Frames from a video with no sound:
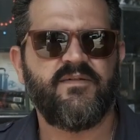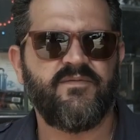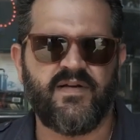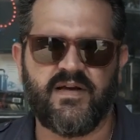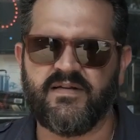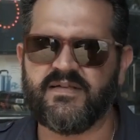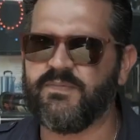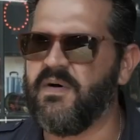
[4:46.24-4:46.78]

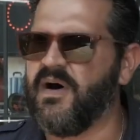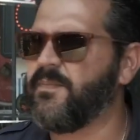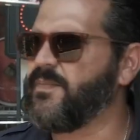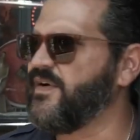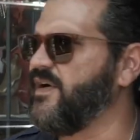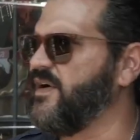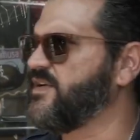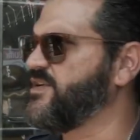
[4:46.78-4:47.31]
very small
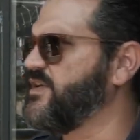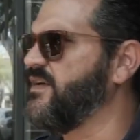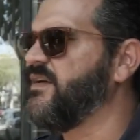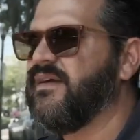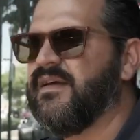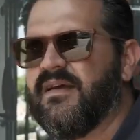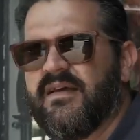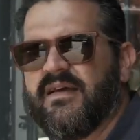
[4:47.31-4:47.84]
production,
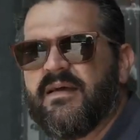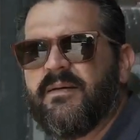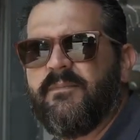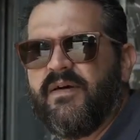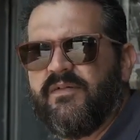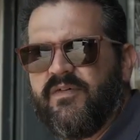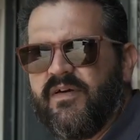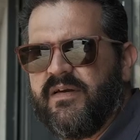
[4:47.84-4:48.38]

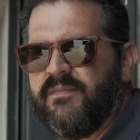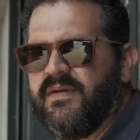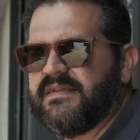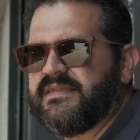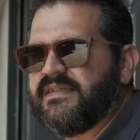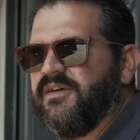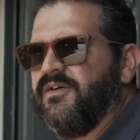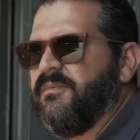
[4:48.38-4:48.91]
but very
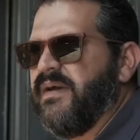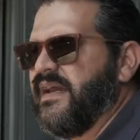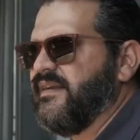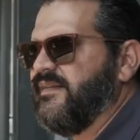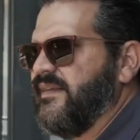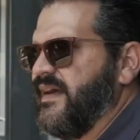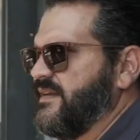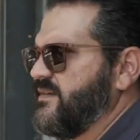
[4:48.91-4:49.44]
much still made
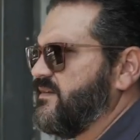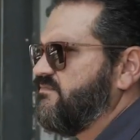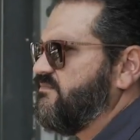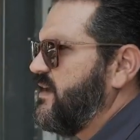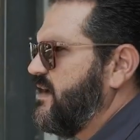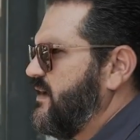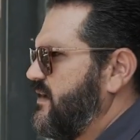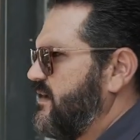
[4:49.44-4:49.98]
in that
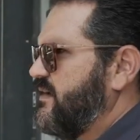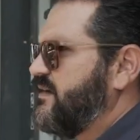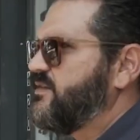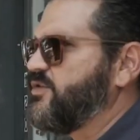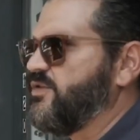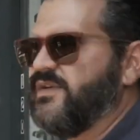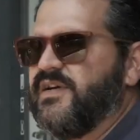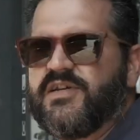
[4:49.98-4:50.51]

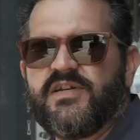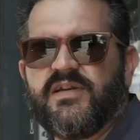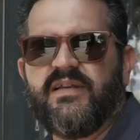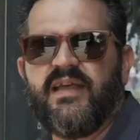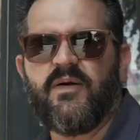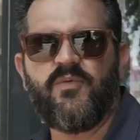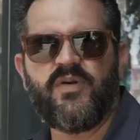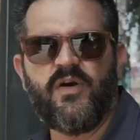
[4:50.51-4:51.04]
tradition
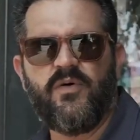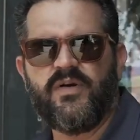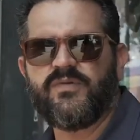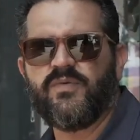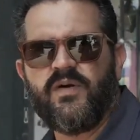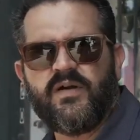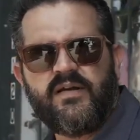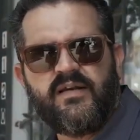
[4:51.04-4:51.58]
that we
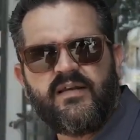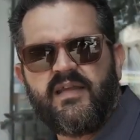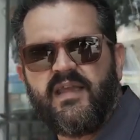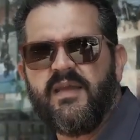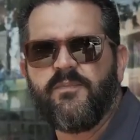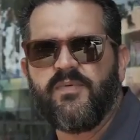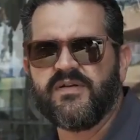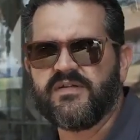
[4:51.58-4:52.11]
always wanted to
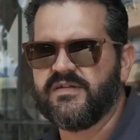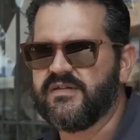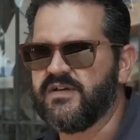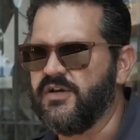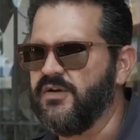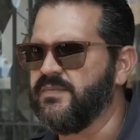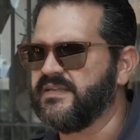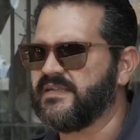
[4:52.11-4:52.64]
keep, which is
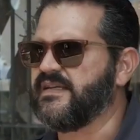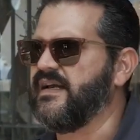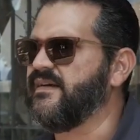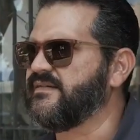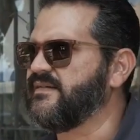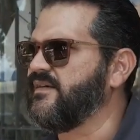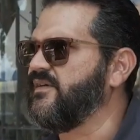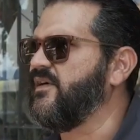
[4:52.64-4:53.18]
Cuban
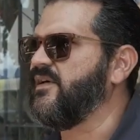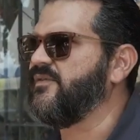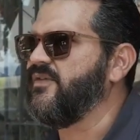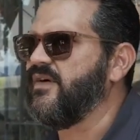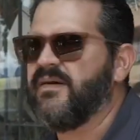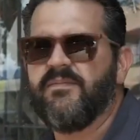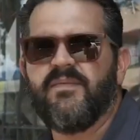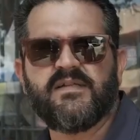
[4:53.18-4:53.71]
style cigar,
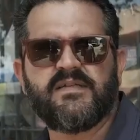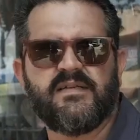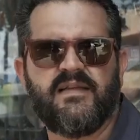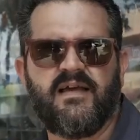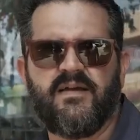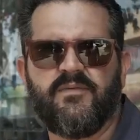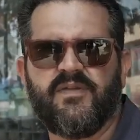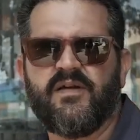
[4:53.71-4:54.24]
very much in
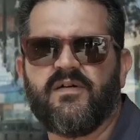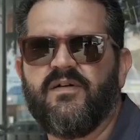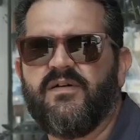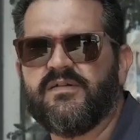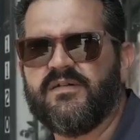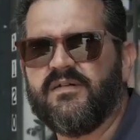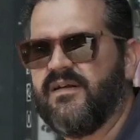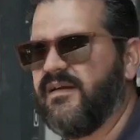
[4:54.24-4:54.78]
line with our
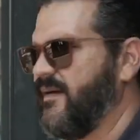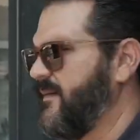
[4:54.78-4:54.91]
culture.